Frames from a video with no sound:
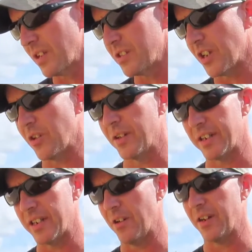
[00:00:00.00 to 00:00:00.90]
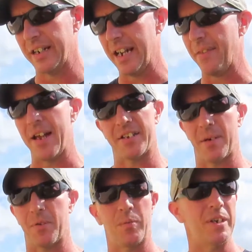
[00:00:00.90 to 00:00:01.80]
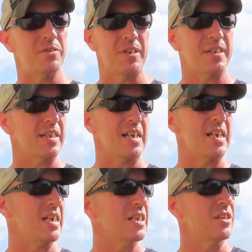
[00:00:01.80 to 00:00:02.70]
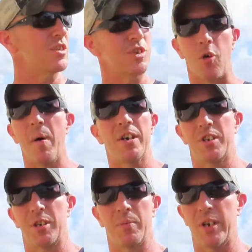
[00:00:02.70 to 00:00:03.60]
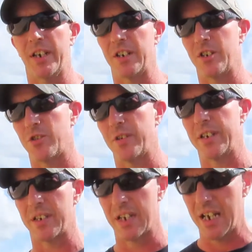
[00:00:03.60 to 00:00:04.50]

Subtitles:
So, you know, again, that's something we used to see so much in the marine industry, is